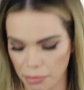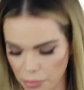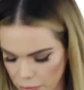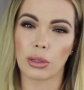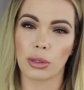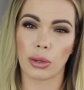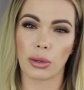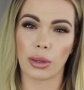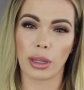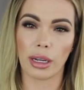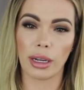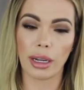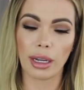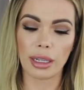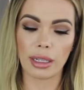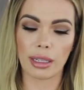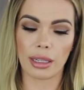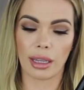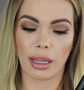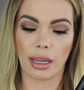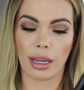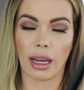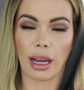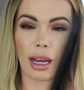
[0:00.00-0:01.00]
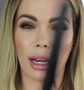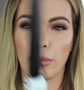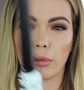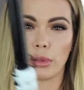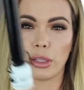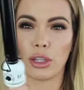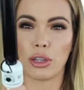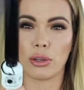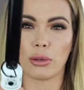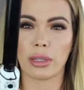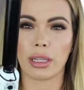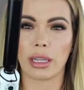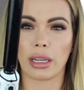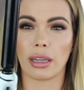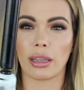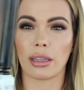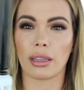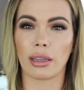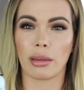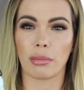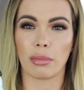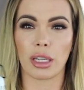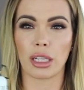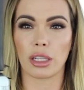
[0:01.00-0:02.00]
So the next thing I was using is
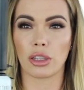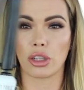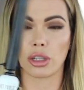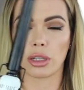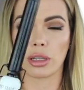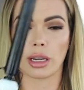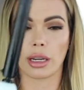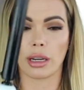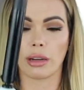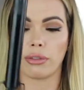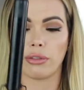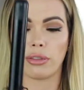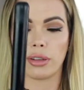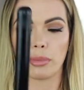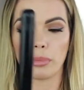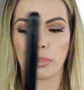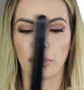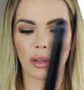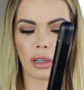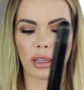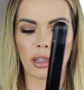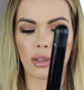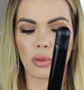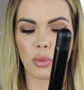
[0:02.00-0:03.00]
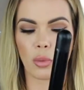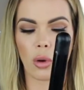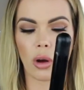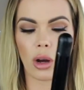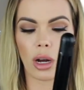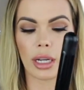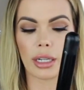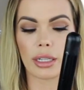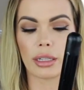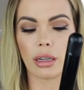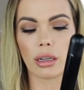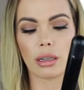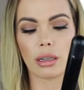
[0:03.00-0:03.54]
something just like a flipperless wand.